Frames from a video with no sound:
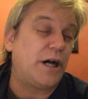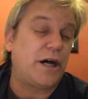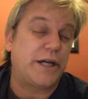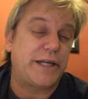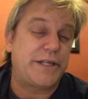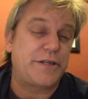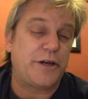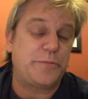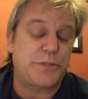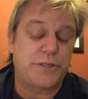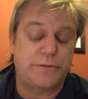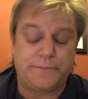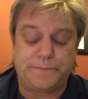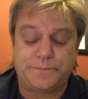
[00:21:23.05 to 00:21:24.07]

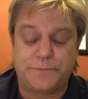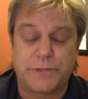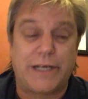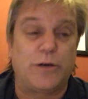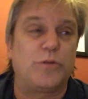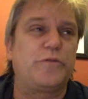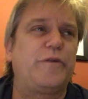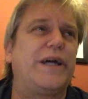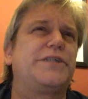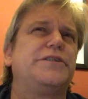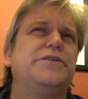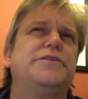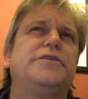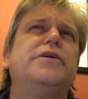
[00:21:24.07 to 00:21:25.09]
archetypes and old
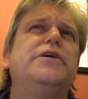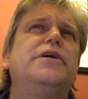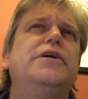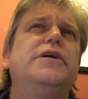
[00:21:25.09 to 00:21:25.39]
fashioned